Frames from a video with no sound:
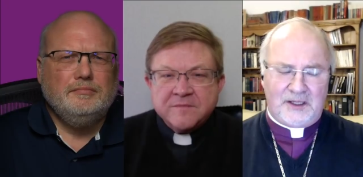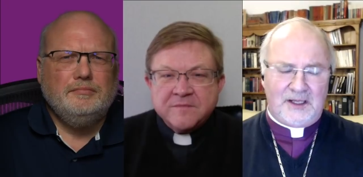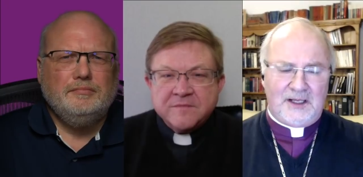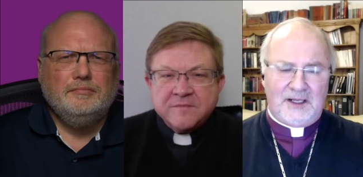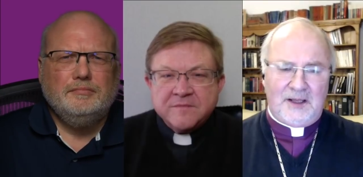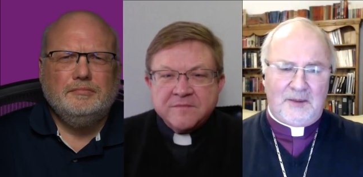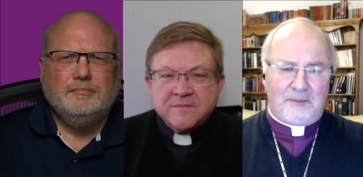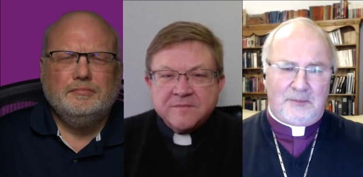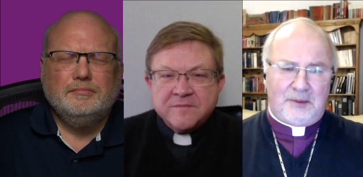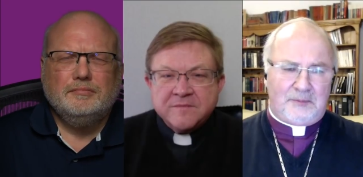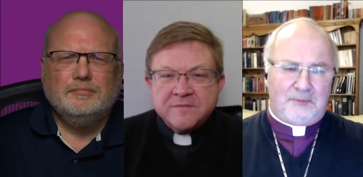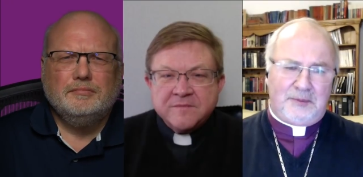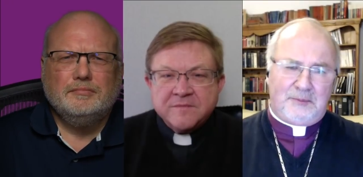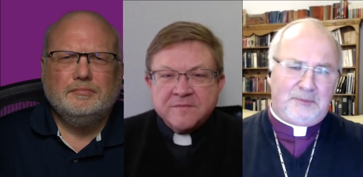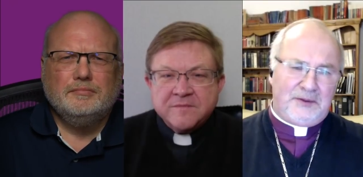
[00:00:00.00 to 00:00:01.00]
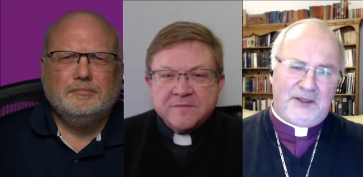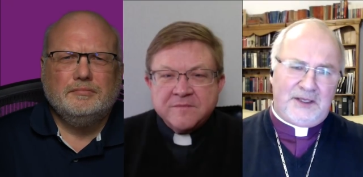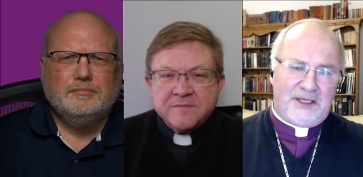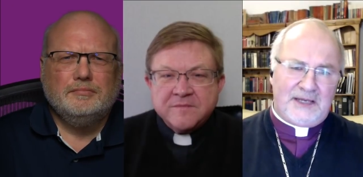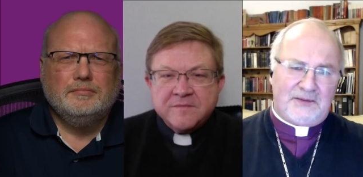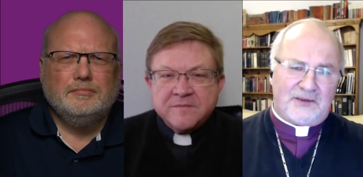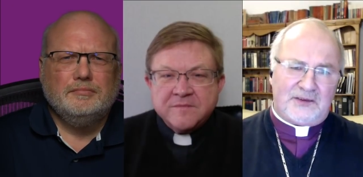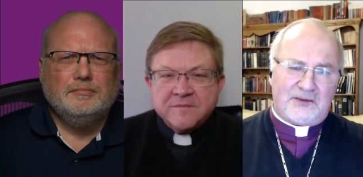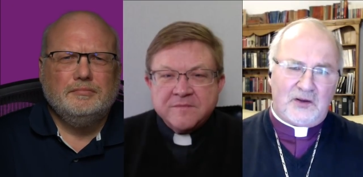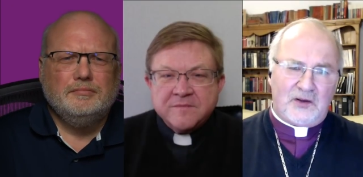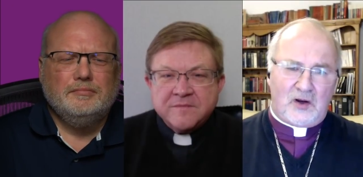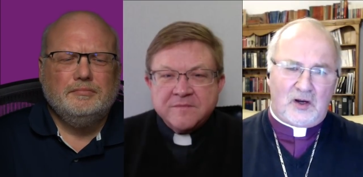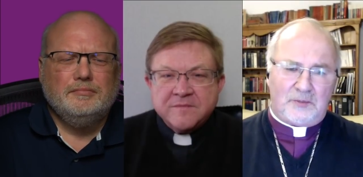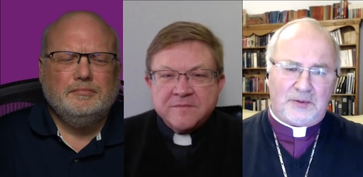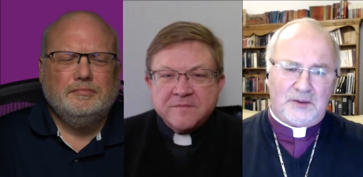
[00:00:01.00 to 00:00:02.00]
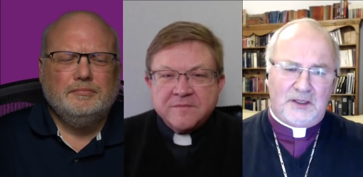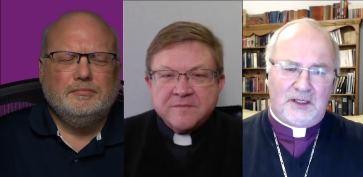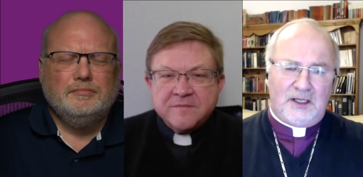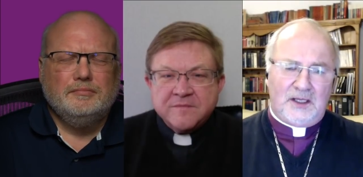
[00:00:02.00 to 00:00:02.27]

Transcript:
Speaker 1: But but but, but they never stop.